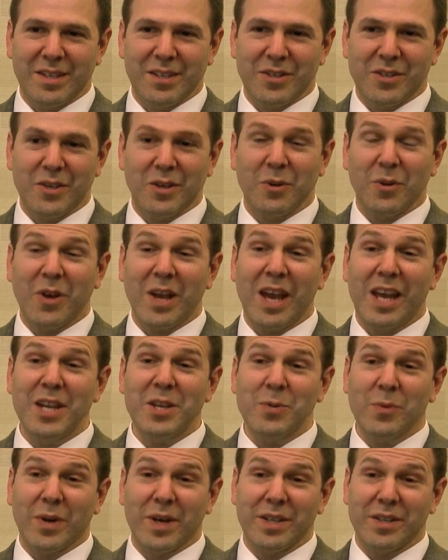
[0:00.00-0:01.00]
Sure. Well,
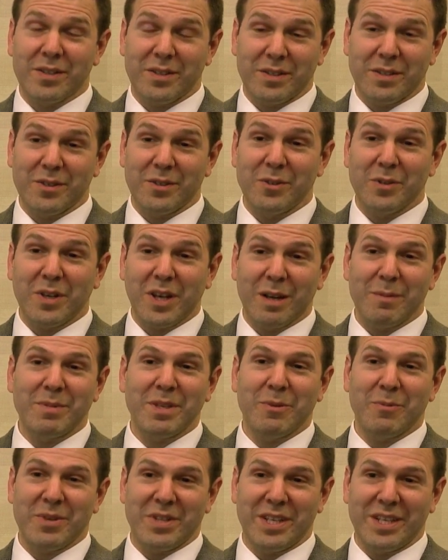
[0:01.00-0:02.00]
anyone who comes
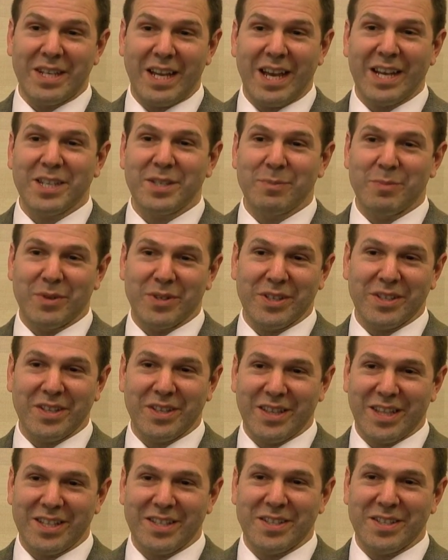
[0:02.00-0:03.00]
up with a textbook
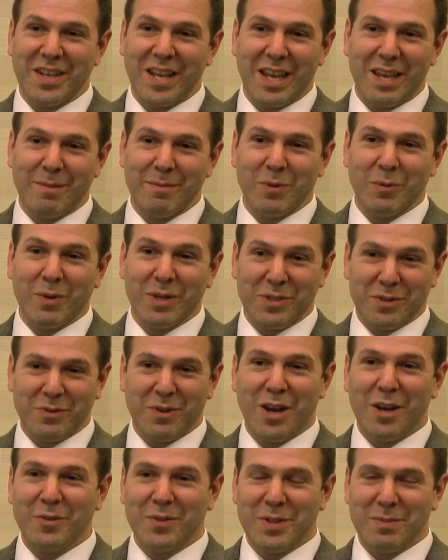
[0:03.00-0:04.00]
that's named "What's
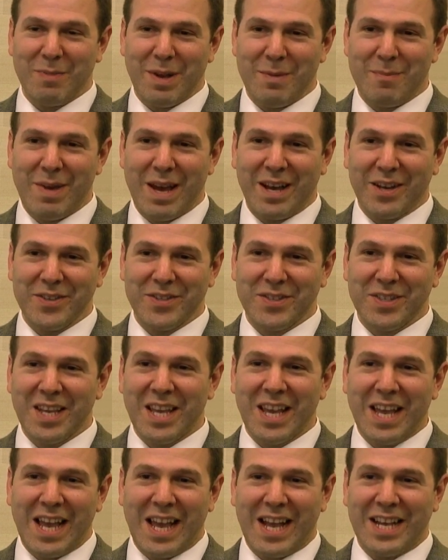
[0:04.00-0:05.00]
Wrong with My Mouse"
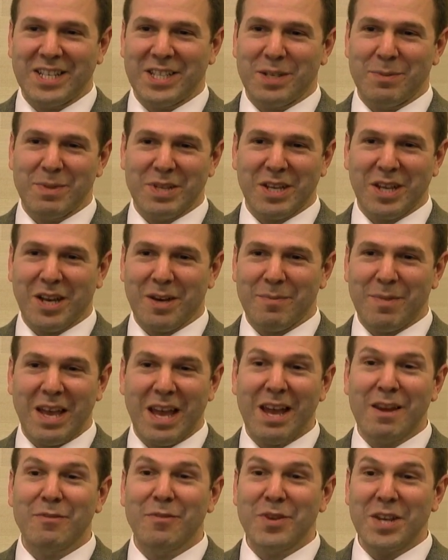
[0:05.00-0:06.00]
has to become
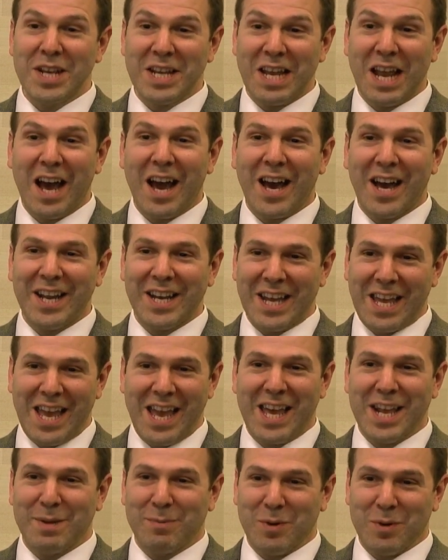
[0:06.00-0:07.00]
every
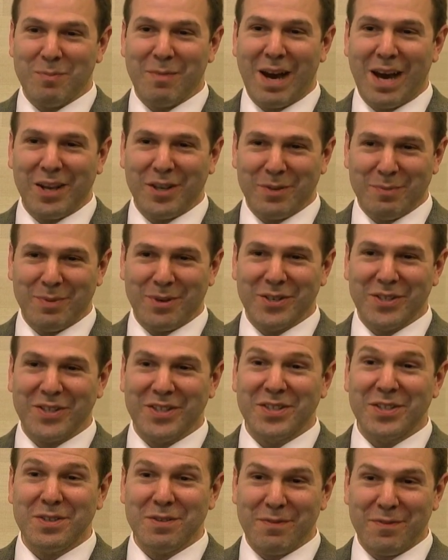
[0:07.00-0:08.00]
non-animal model
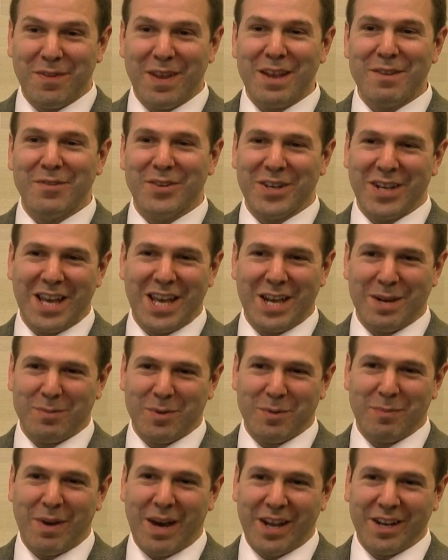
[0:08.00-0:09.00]
person's favorite
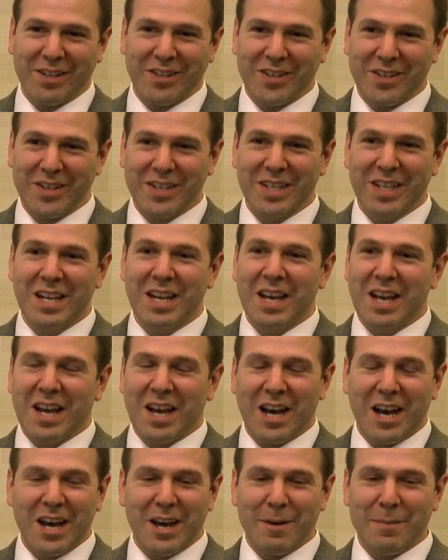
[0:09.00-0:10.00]
animal modeler.
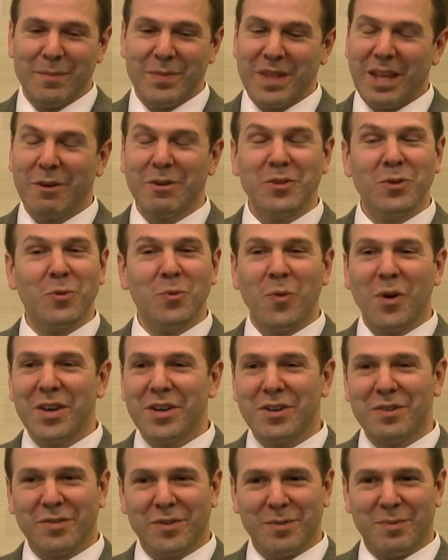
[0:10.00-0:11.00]
That was a
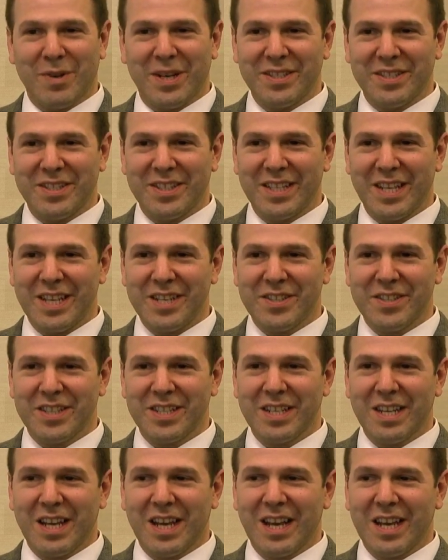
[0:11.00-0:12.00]
wonderful
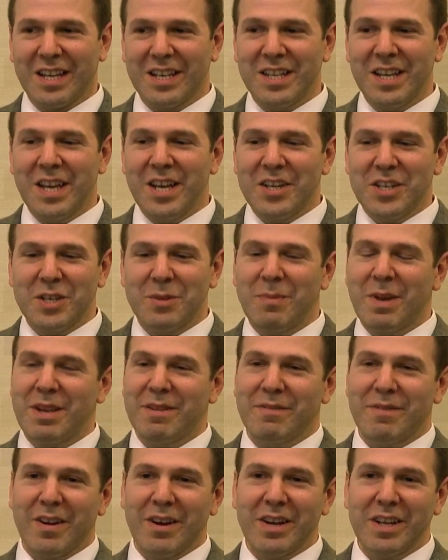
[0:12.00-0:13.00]
presentation. She made it
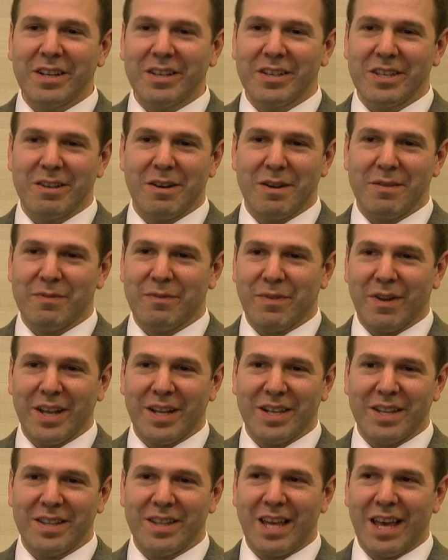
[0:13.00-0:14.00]
very clear up
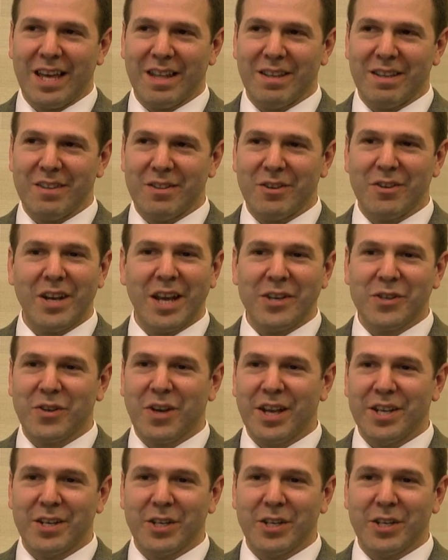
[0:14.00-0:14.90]
front that they're not trying